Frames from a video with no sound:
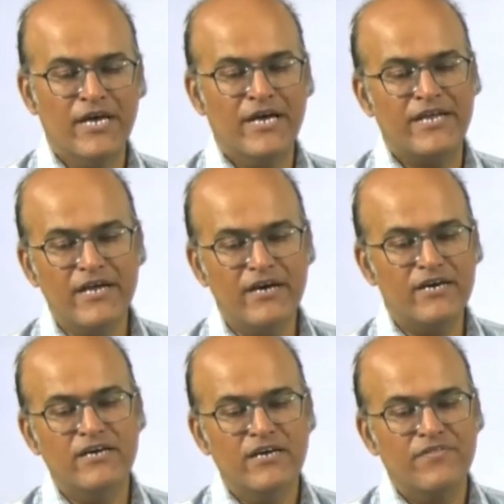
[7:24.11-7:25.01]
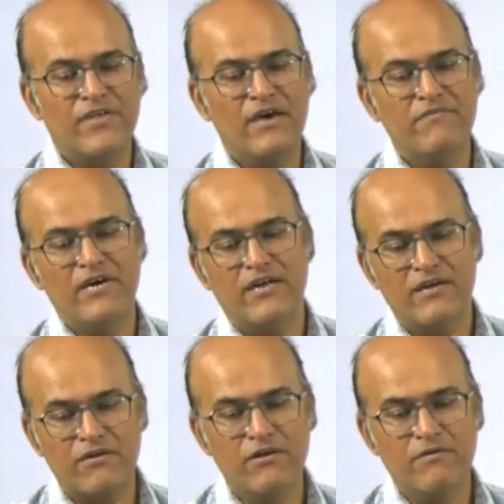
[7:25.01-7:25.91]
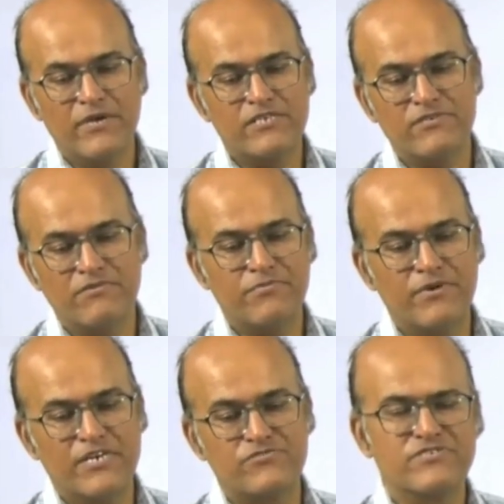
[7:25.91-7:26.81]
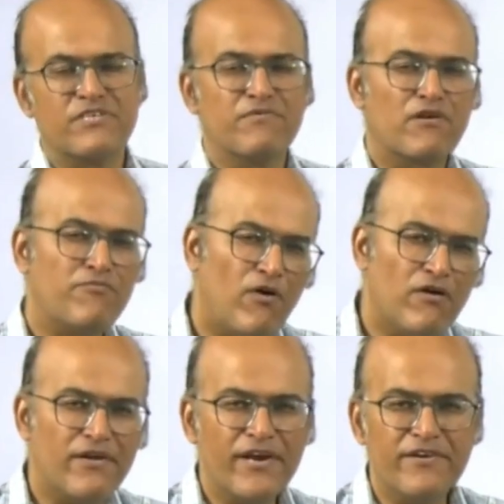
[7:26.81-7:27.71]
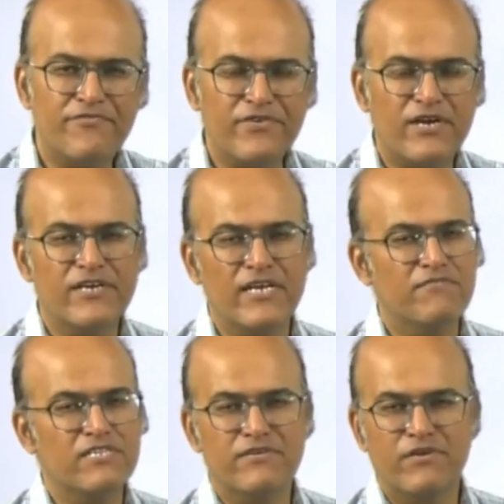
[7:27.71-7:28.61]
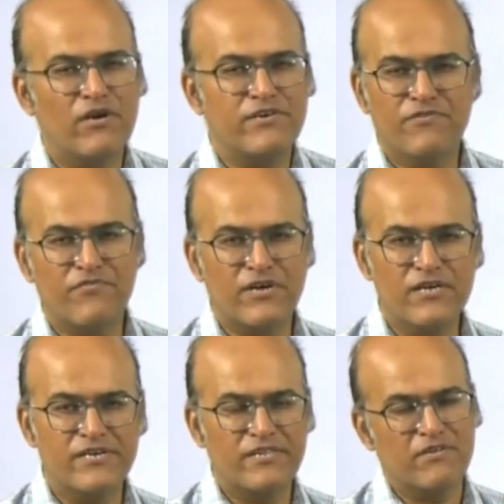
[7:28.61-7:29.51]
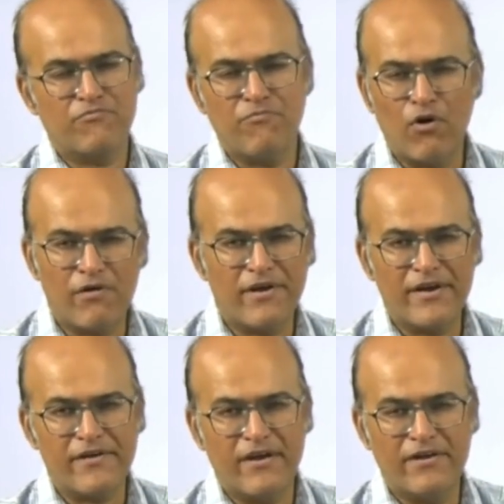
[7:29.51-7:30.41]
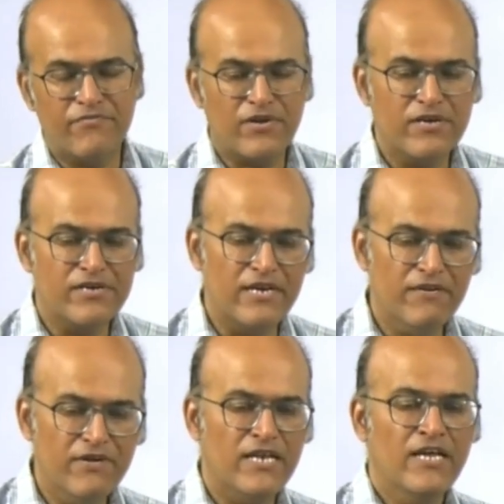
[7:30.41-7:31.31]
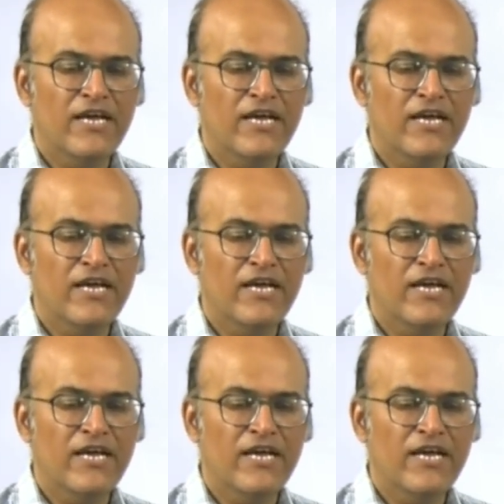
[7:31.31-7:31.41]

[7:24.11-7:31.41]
Here, there were a good mix of questions. They were of moderate difficulty level. They were not difficult. They were of moderate difficulty level.